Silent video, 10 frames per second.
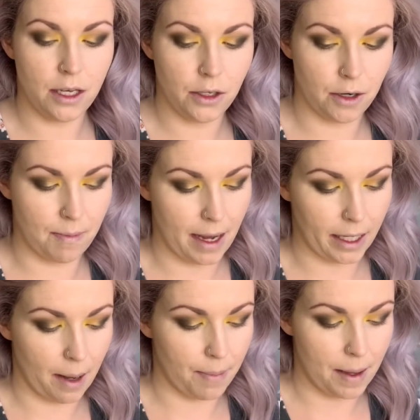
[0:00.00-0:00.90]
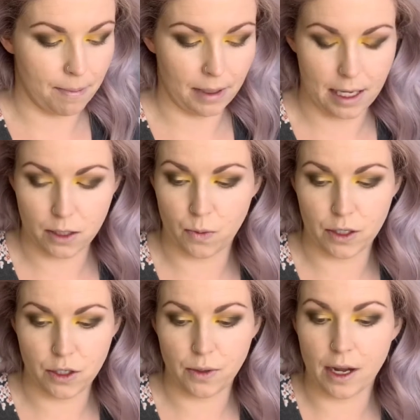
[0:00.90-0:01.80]
your makeup in place
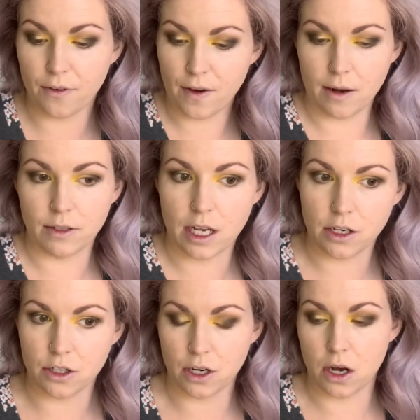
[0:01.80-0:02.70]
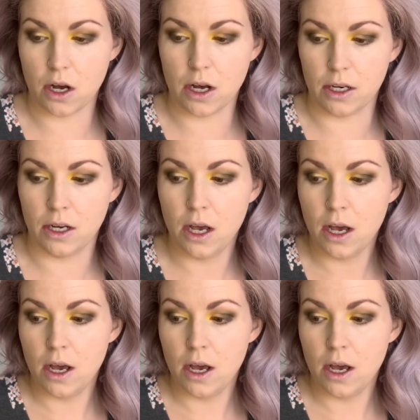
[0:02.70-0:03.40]
once you get your foundation on.